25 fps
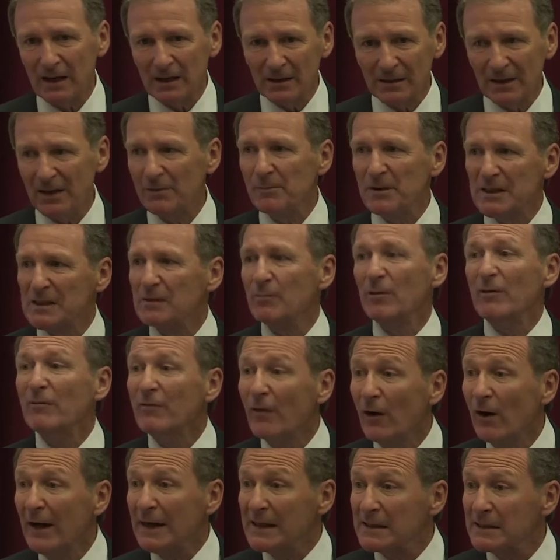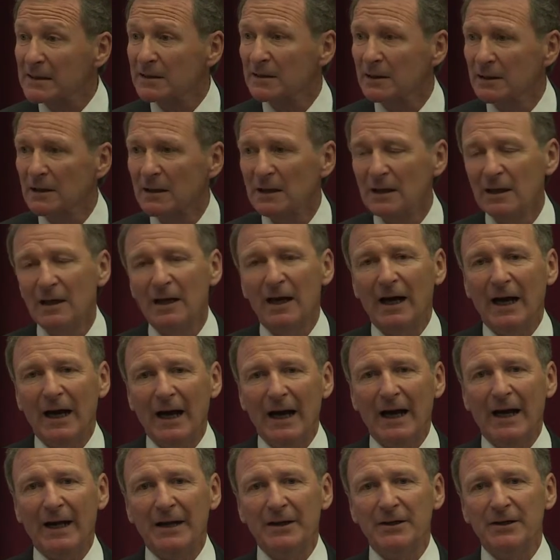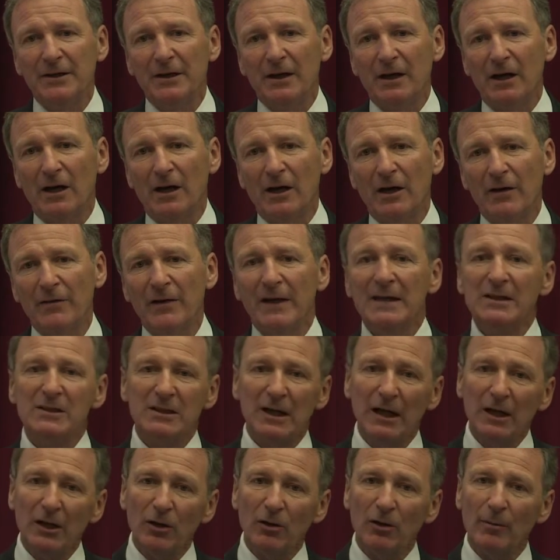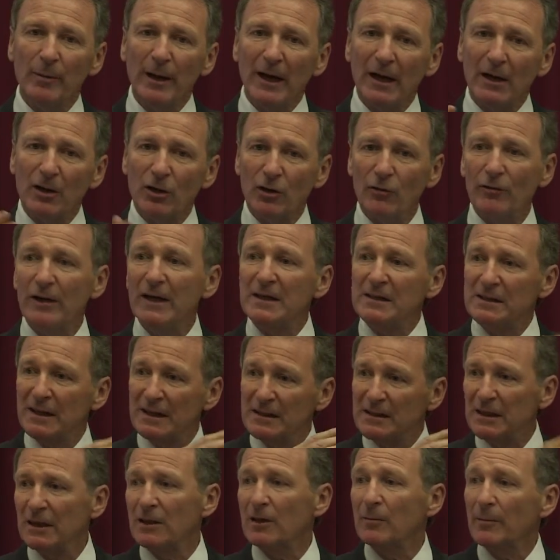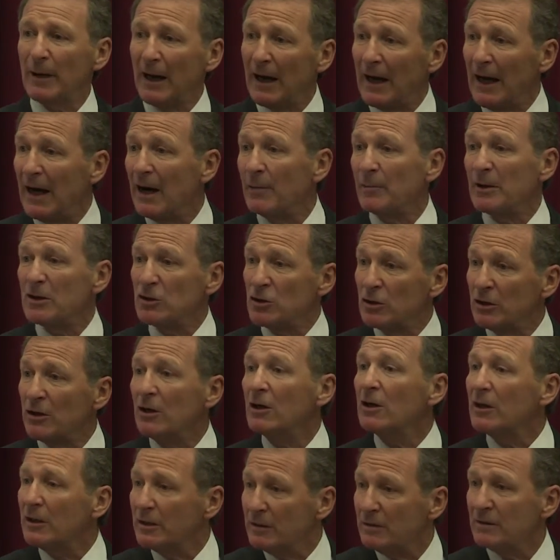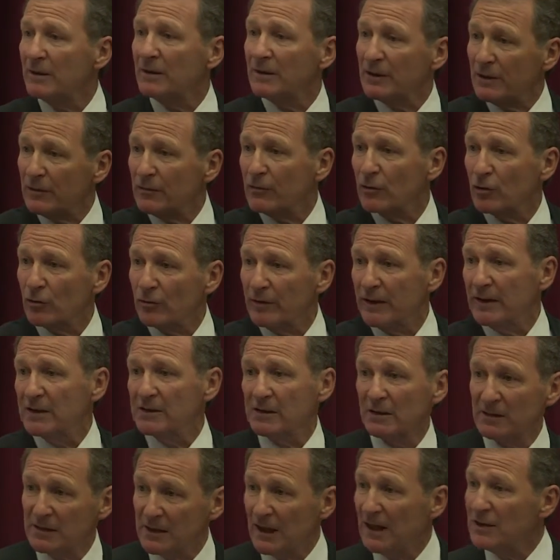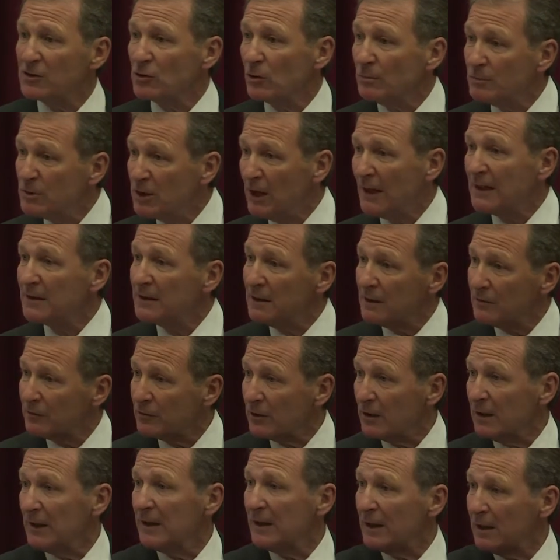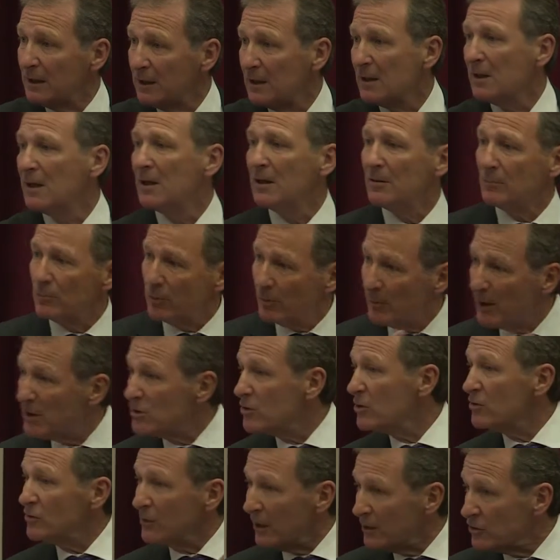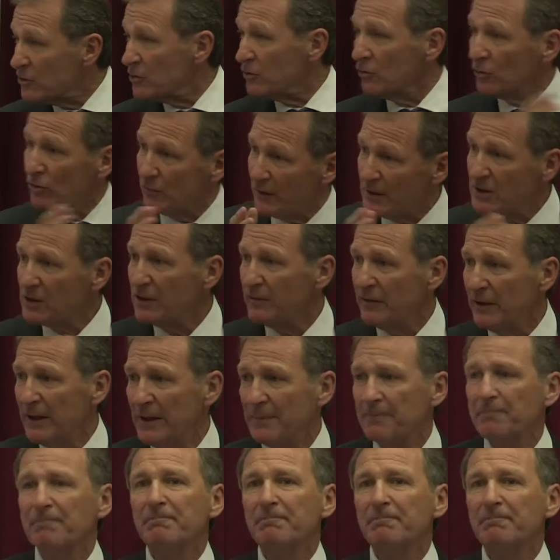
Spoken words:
Give me some advice. And they tell you about careers and they tell you about how much you'd earn in the different careers because that's objective, clear, promotion structure and all the rest of it.